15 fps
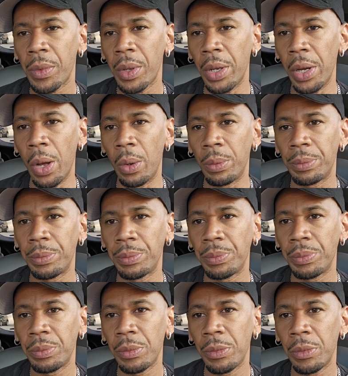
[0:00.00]
You know,
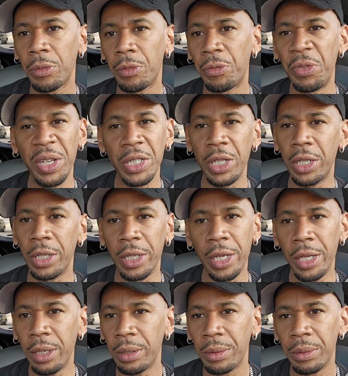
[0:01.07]

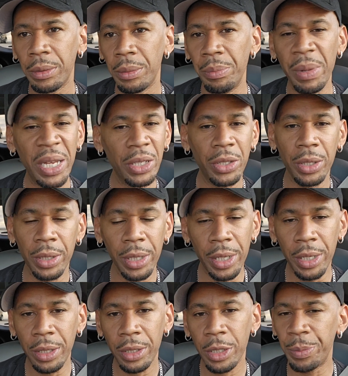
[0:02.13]
physically,
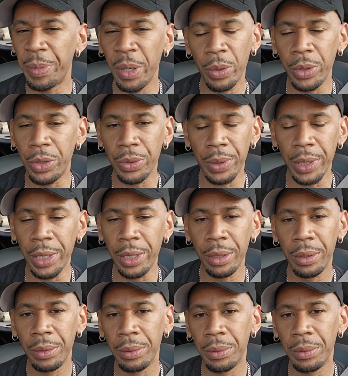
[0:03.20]
mentally, spiritually.